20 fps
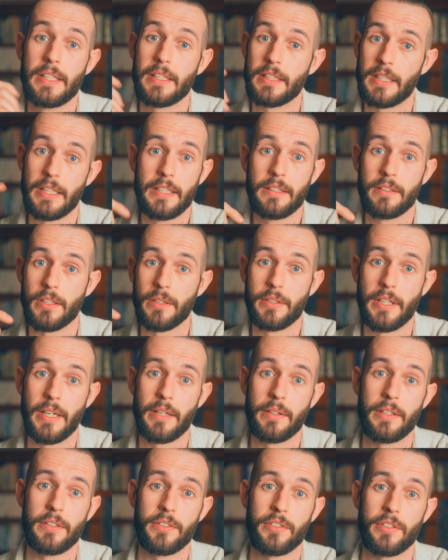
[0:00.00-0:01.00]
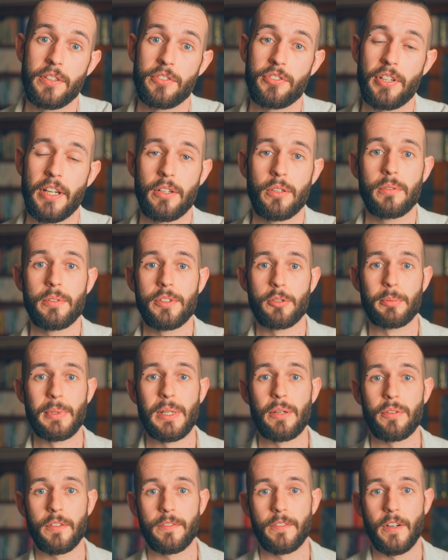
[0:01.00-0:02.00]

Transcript: Again, go down into the channel and you'll be able to